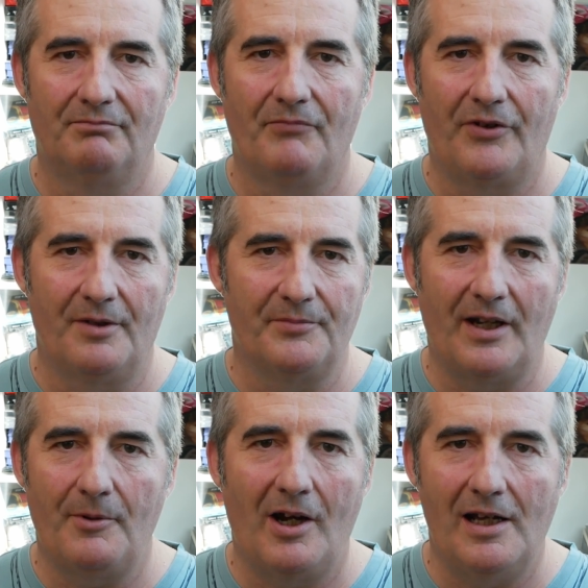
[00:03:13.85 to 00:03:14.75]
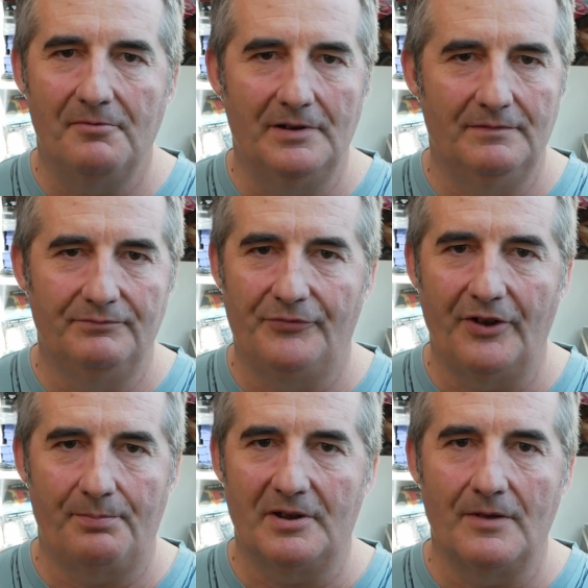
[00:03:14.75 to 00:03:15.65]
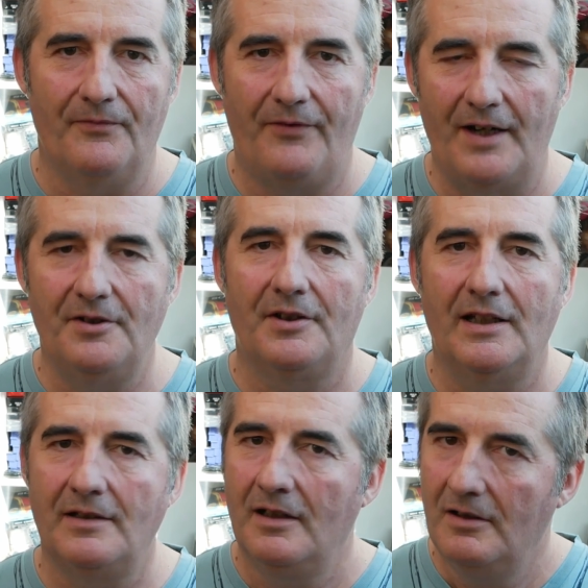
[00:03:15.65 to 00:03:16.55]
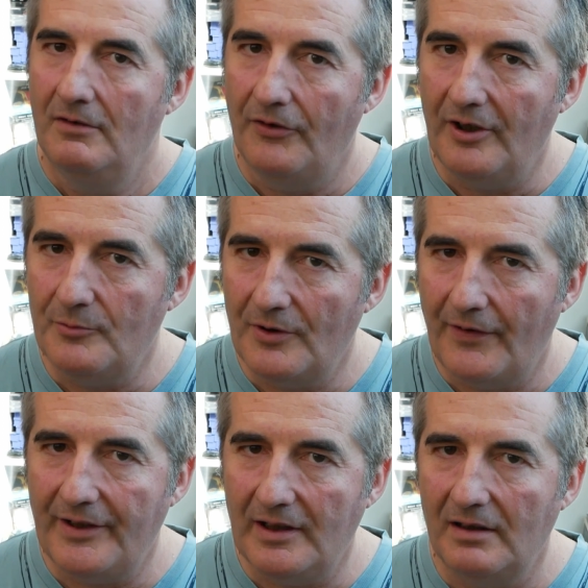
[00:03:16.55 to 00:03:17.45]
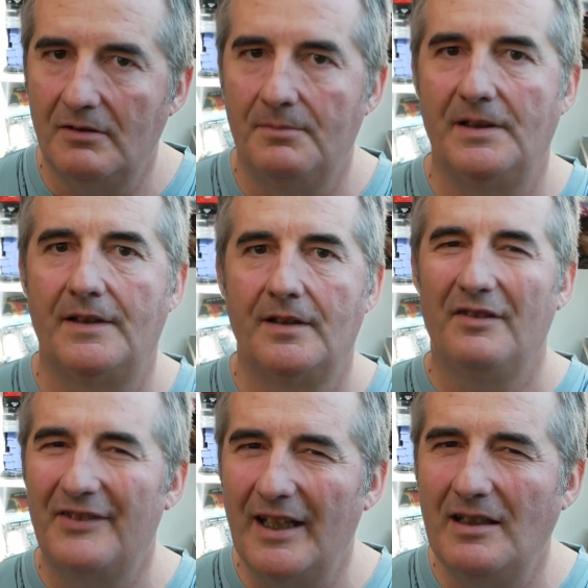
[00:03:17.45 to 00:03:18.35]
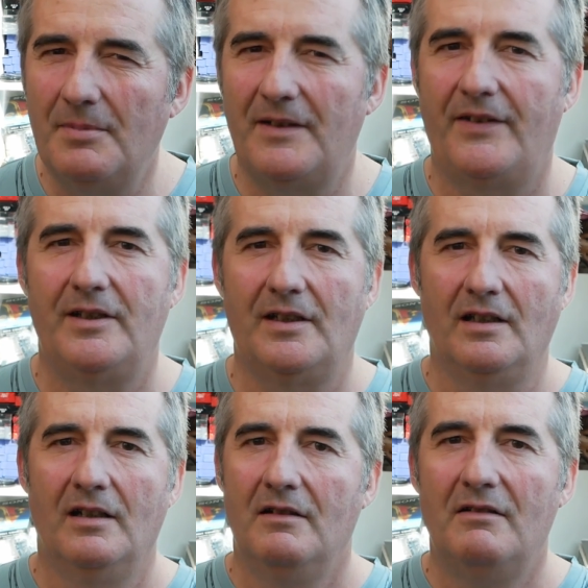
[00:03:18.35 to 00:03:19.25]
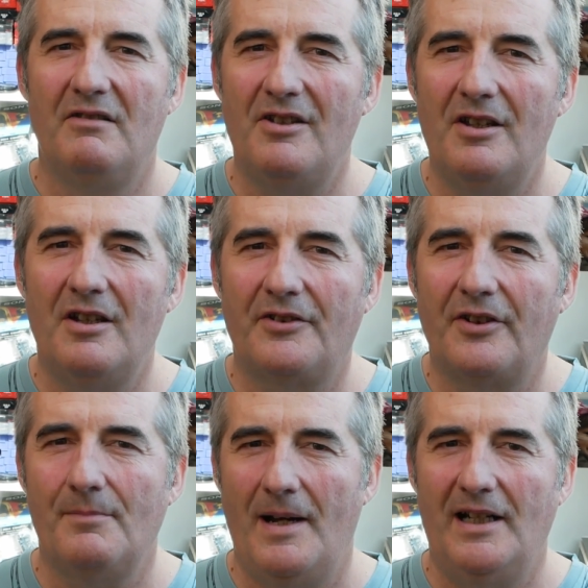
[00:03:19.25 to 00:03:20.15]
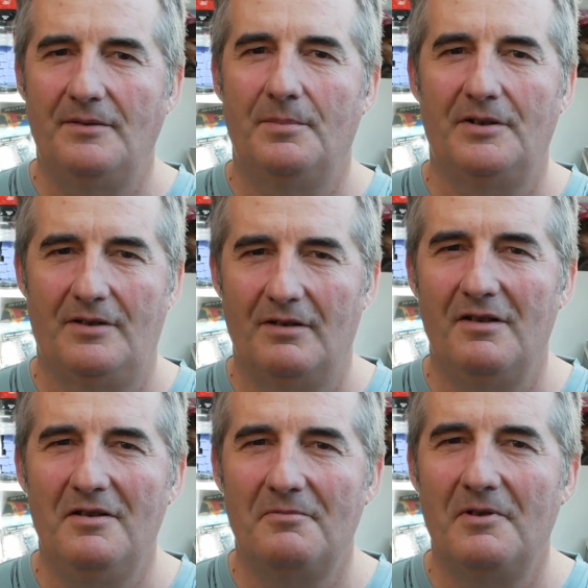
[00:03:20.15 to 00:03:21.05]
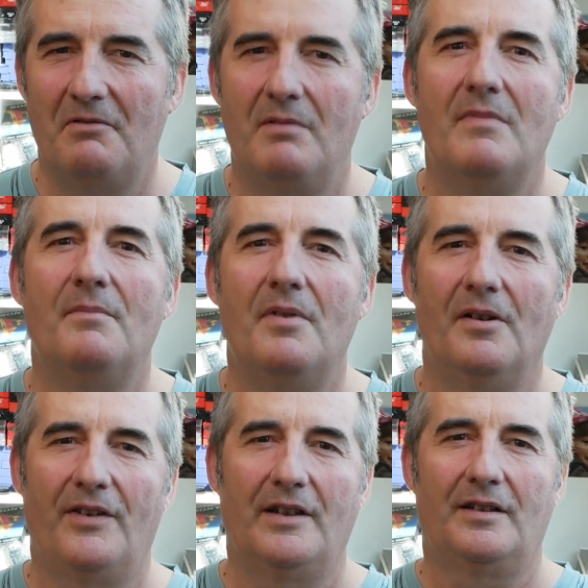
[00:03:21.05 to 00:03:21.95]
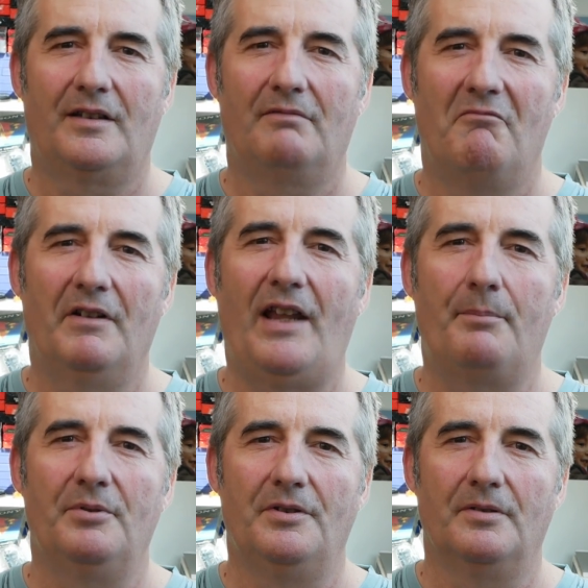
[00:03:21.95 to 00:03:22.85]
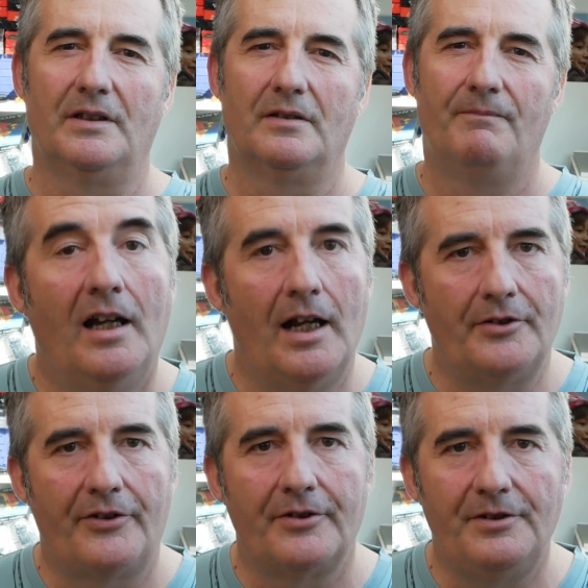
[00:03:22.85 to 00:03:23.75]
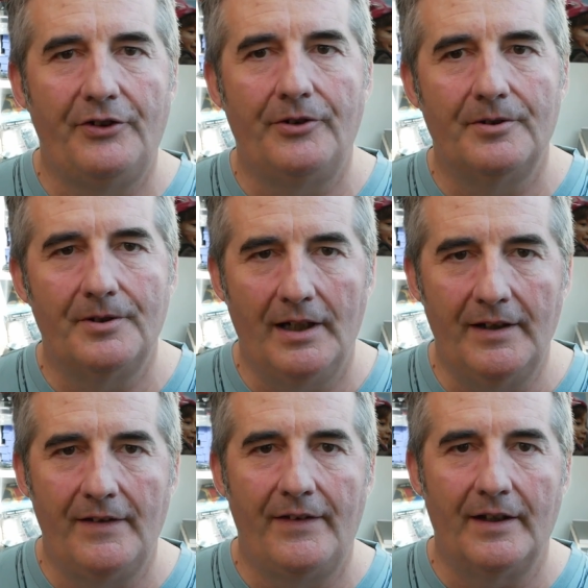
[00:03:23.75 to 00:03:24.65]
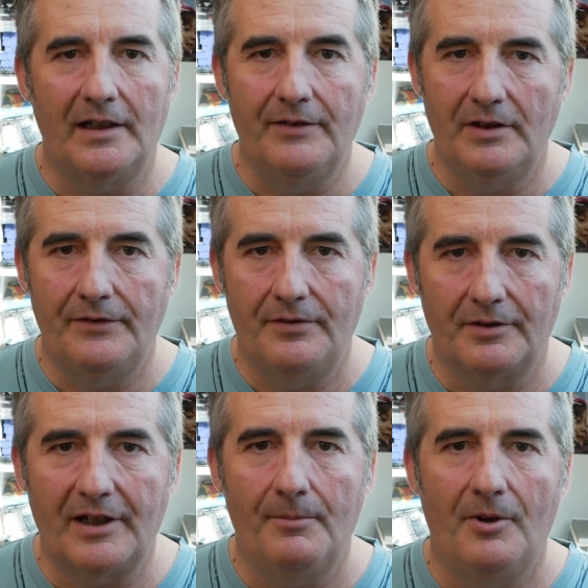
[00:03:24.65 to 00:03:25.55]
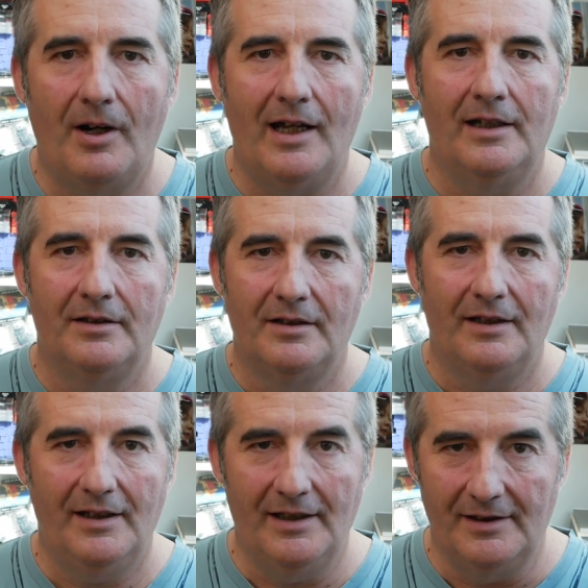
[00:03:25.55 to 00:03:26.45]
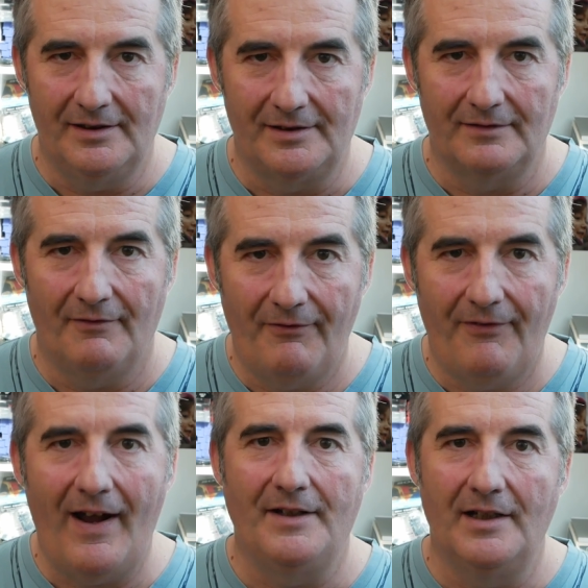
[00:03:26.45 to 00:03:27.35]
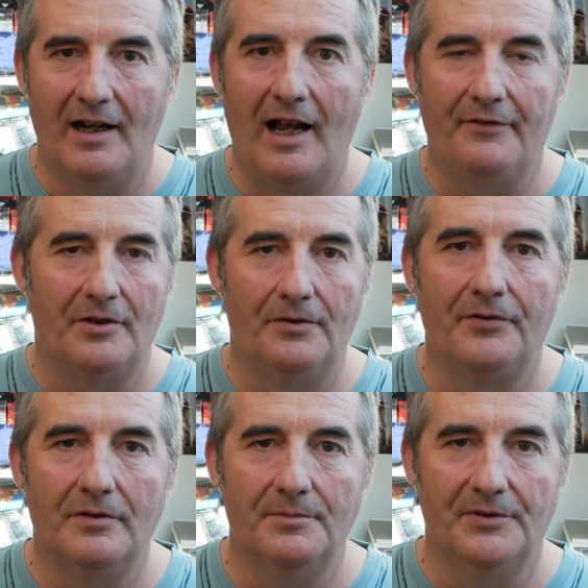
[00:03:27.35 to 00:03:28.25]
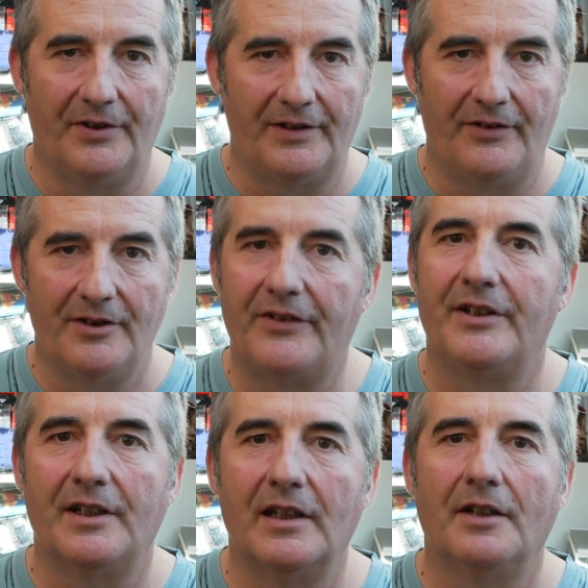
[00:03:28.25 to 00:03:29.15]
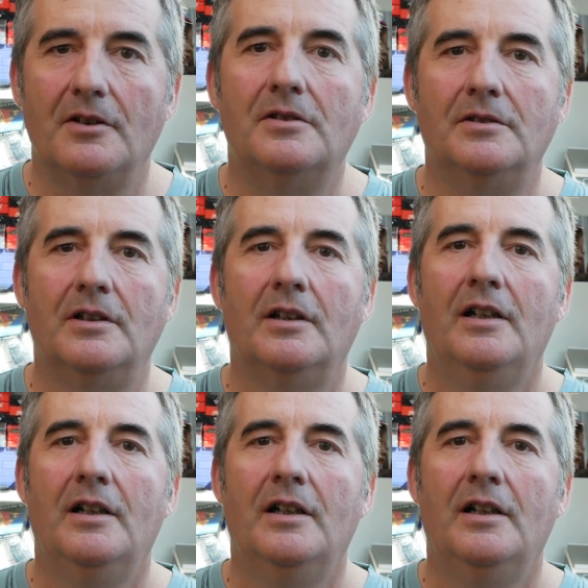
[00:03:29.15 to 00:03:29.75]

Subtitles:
Some camera will just become fine again. Some will stay a bit, tiny bit sticky. Not so bad, but you will remember that what happened to it. And the second issue is that even if your camera is fine after a few months, it's not sticking at all,